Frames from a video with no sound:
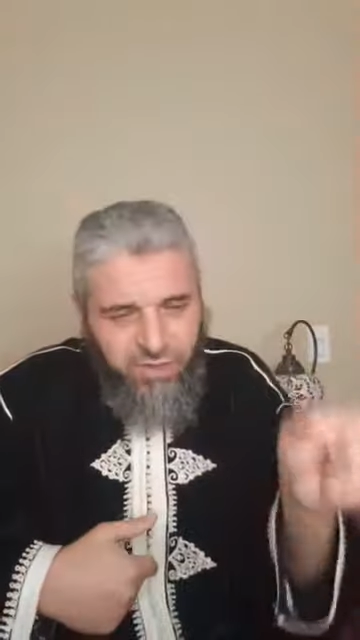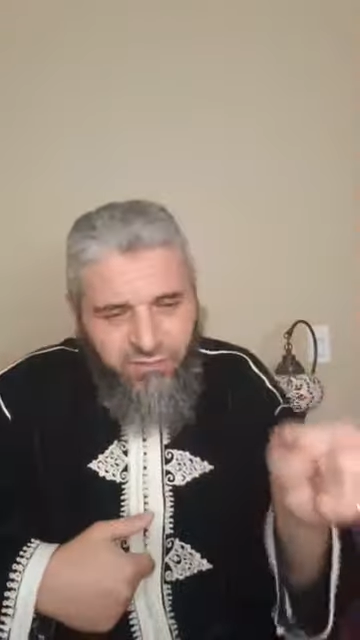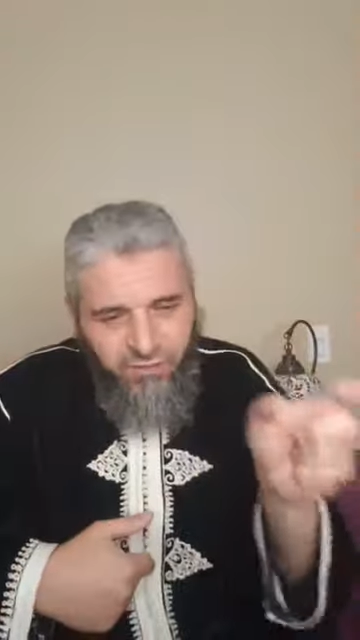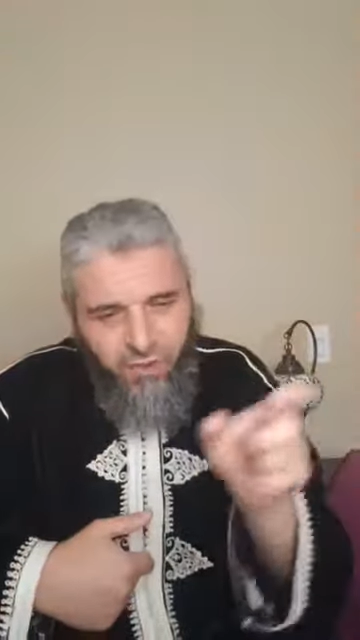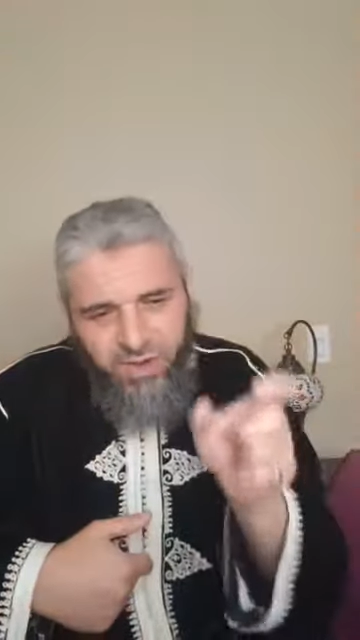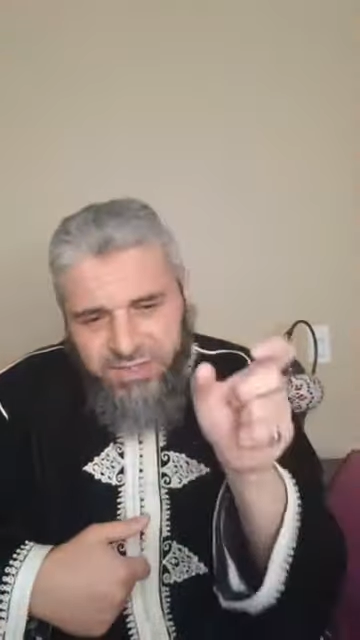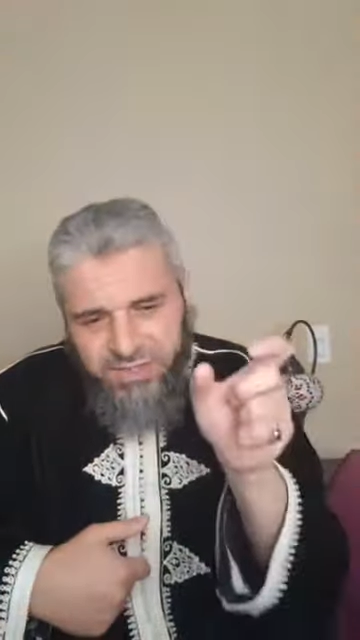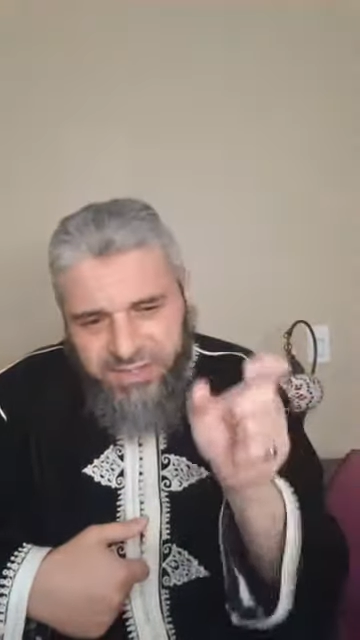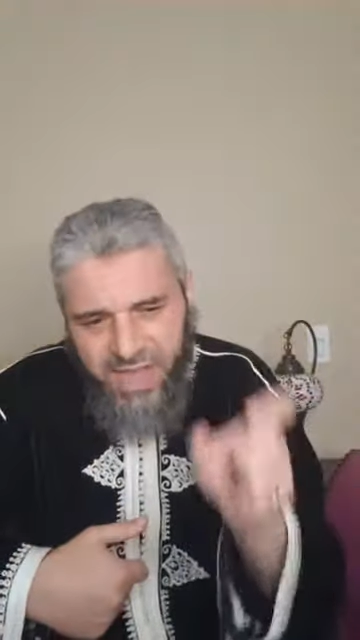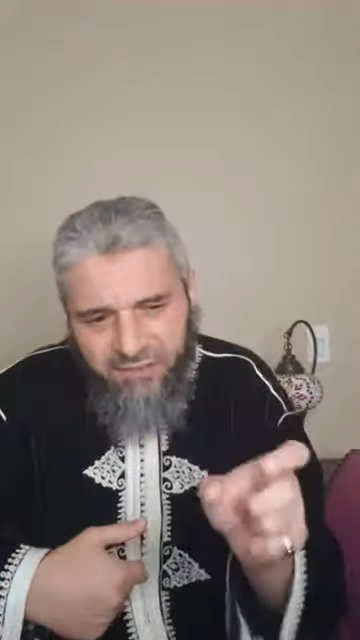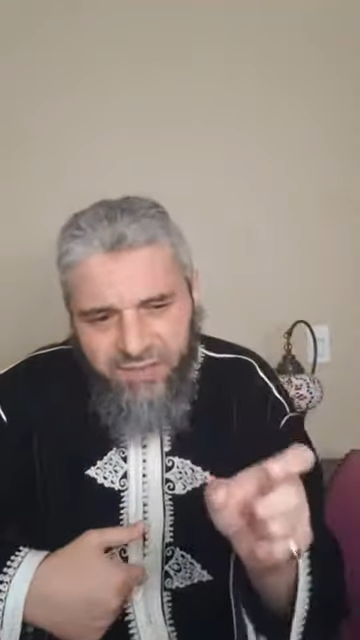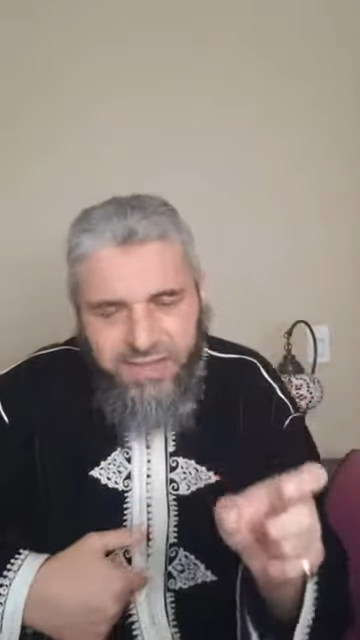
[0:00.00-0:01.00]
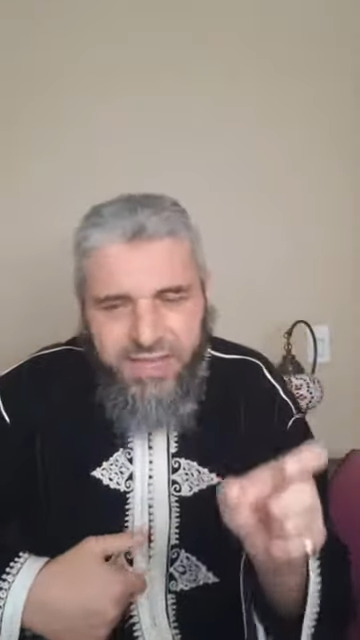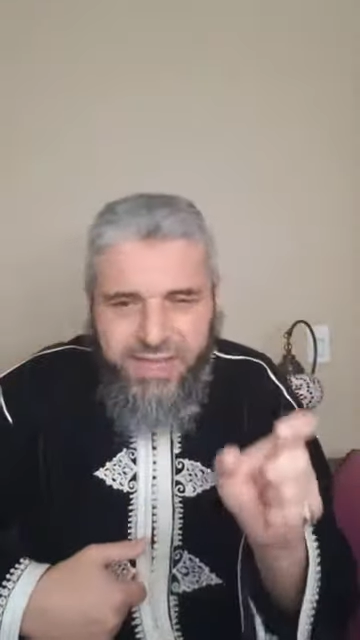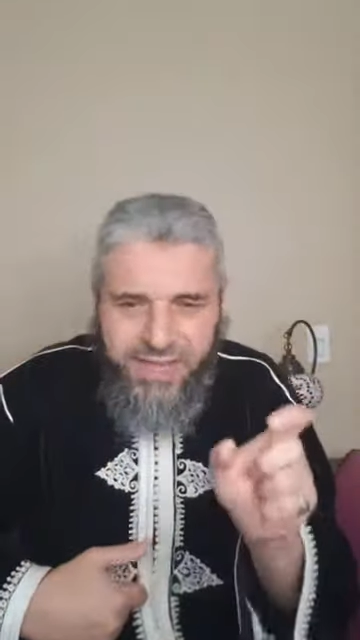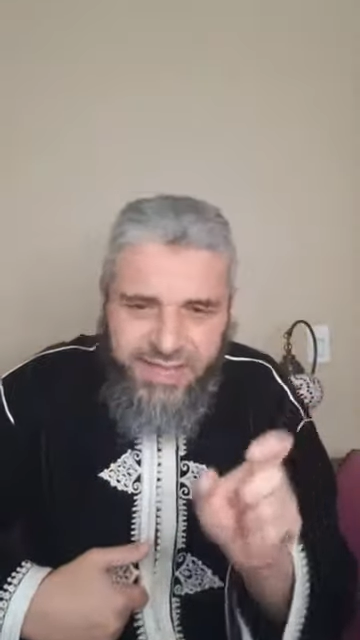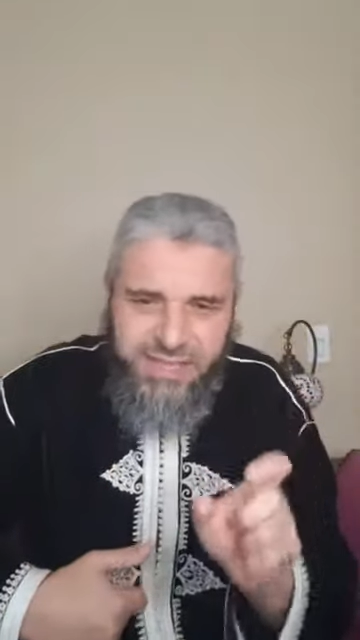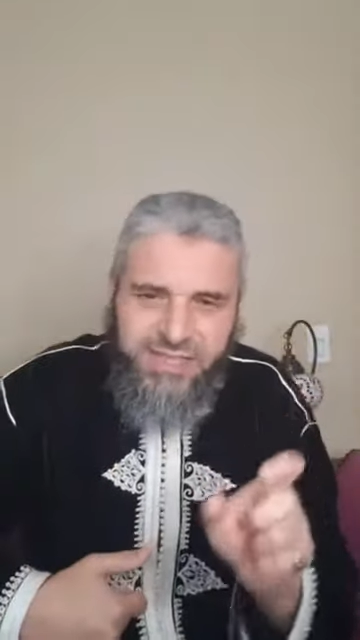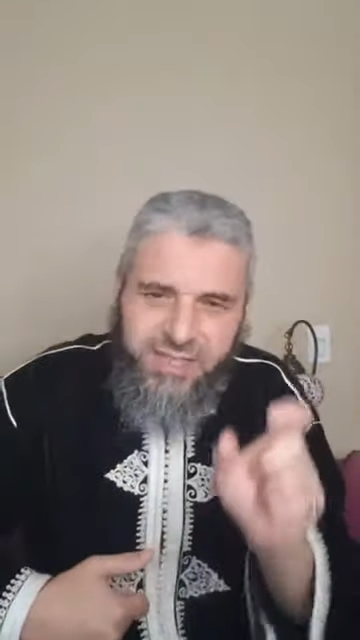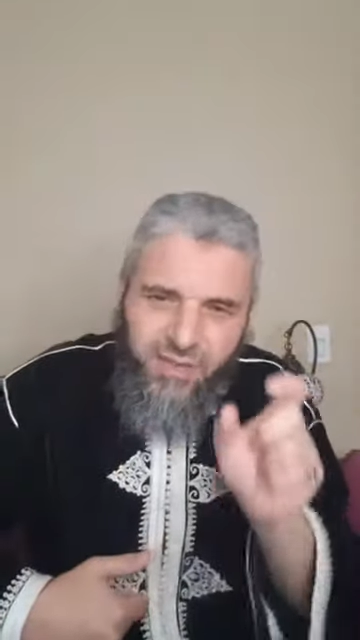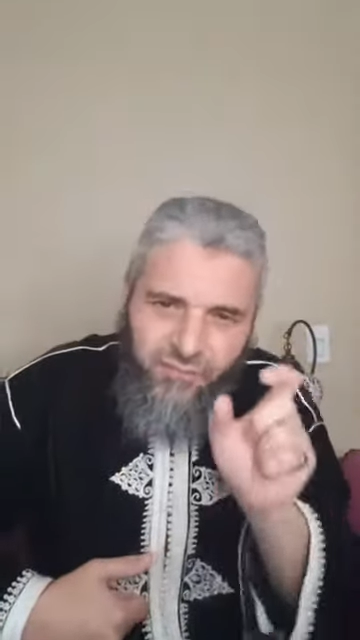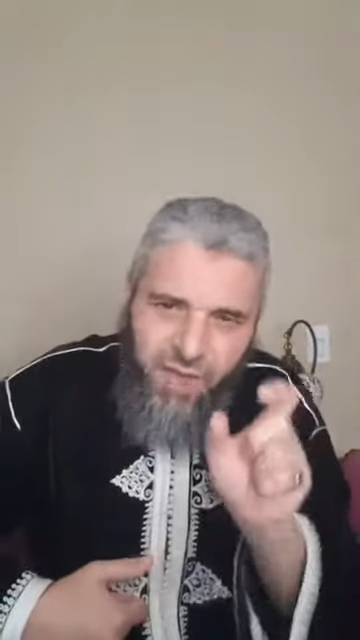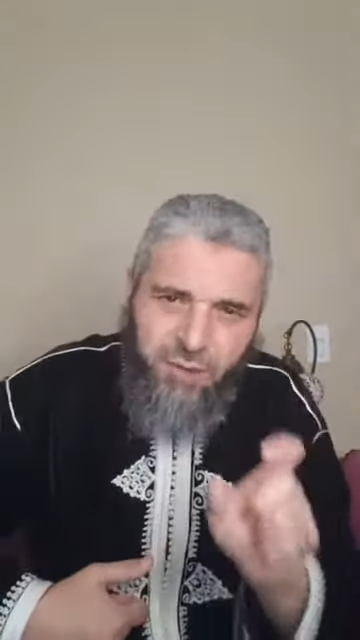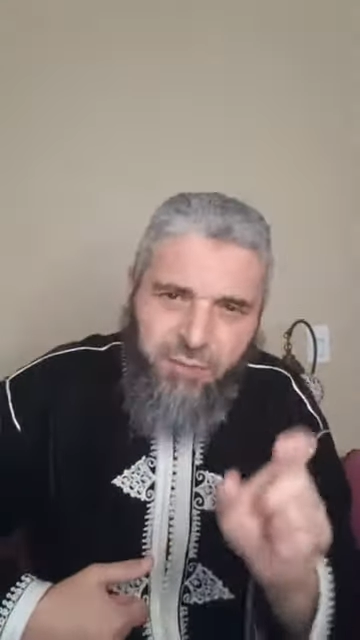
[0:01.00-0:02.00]
4 and 7, it is a
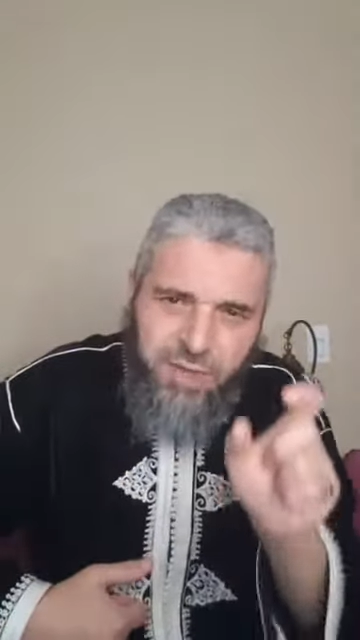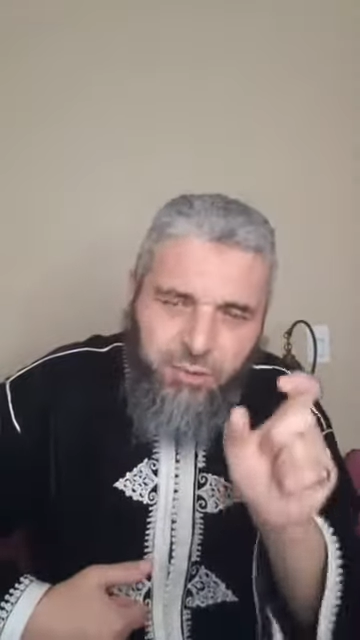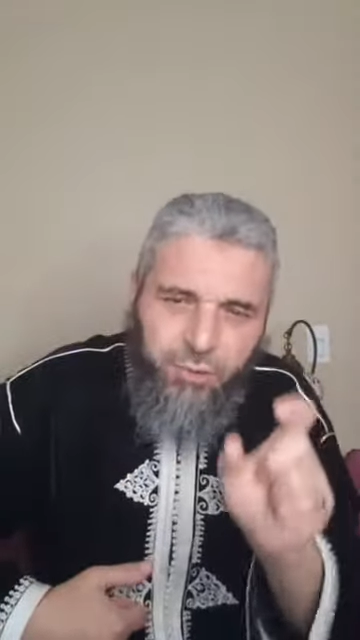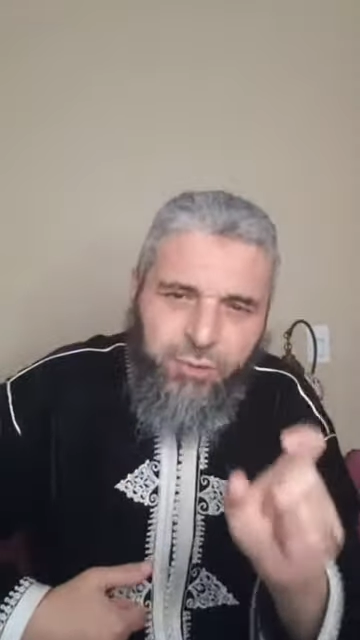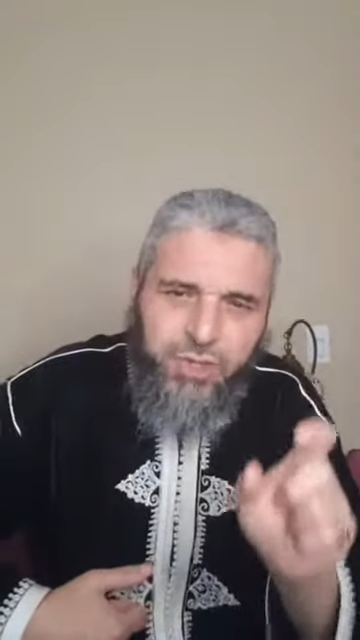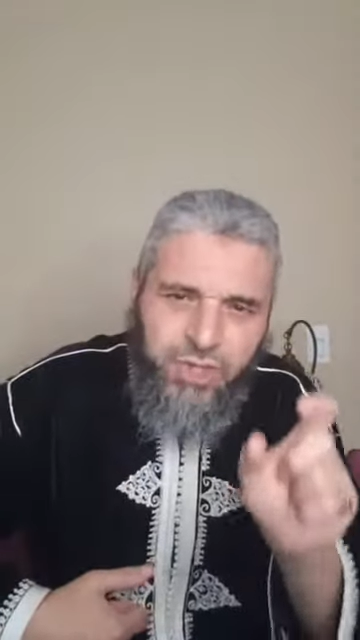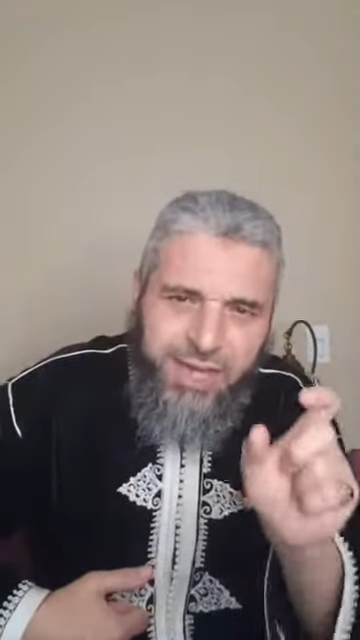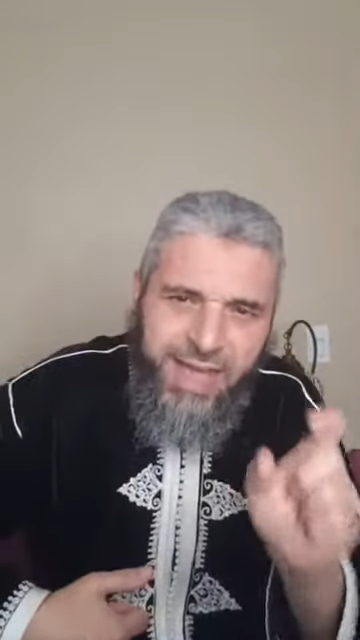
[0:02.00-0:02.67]
very crucial